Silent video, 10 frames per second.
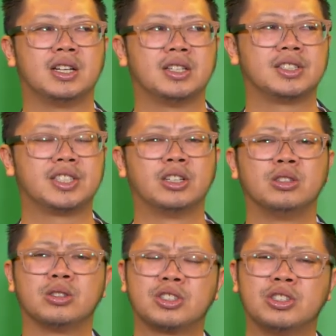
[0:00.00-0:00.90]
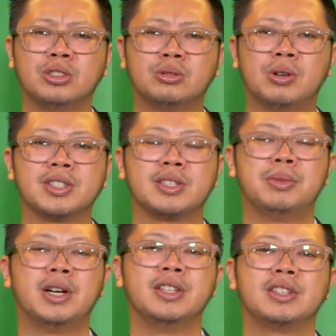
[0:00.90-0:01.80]
sale or two once a
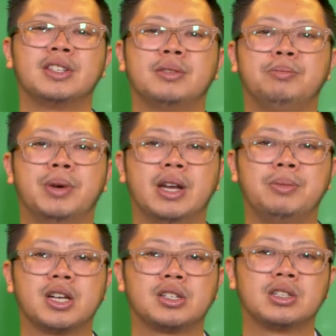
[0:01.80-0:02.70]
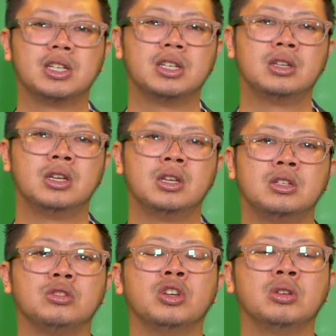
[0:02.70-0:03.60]
month, but I'm actually
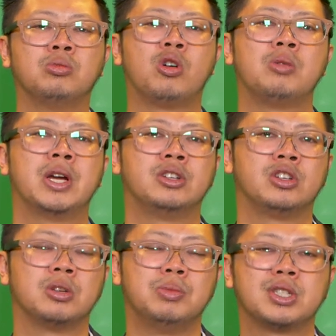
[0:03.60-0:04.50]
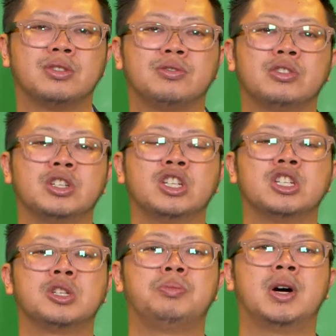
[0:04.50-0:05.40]
doing more by doing commission
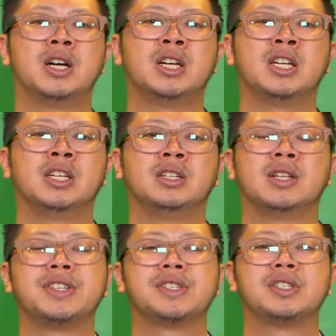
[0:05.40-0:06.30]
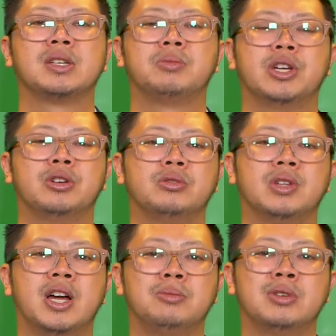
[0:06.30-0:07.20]
footage, by licensing my own
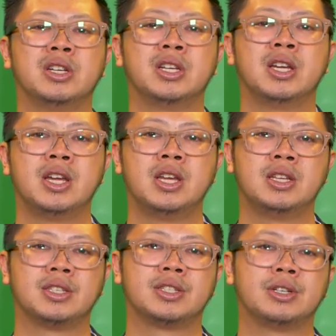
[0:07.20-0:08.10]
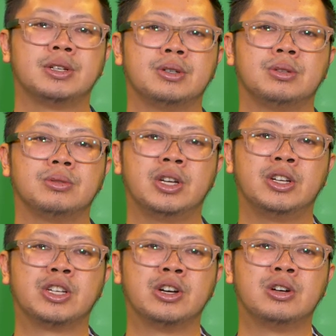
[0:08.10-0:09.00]
library. So
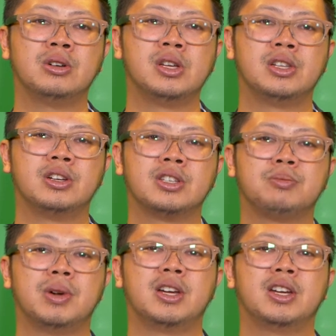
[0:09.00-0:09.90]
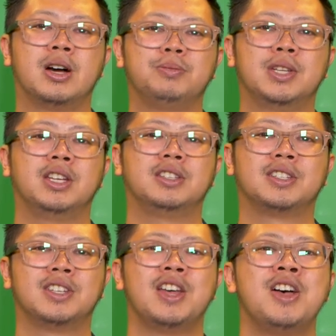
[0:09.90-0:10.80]
there you go. There's my
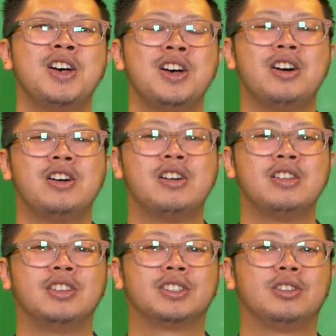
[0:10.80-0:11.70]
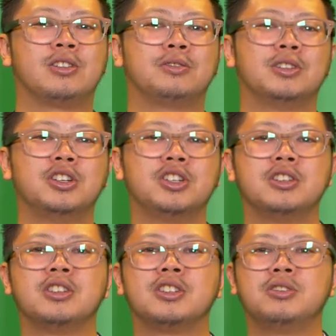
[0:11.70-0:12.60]
update on the stock footage
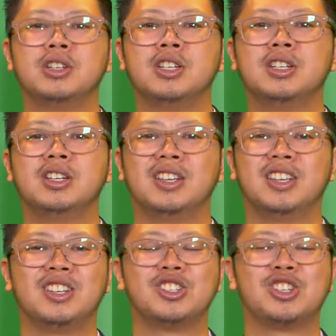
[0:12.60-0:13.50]
industry in